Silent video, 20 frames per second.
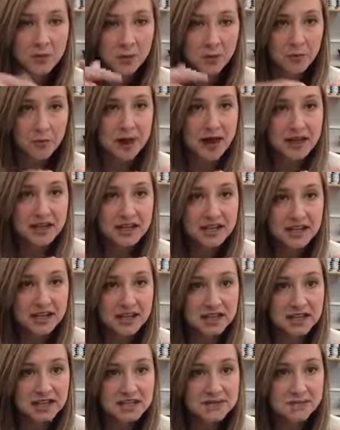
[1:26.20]
what
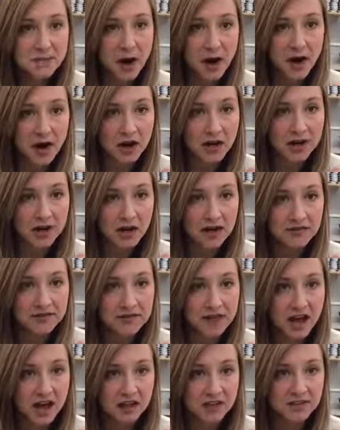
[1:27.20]
each part of
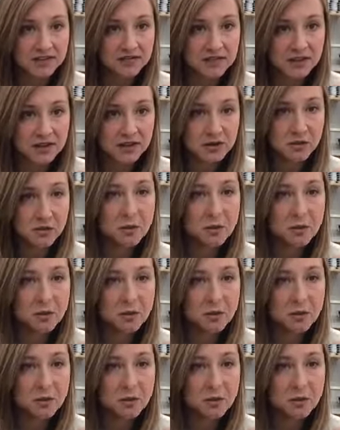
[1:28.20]
the elephant,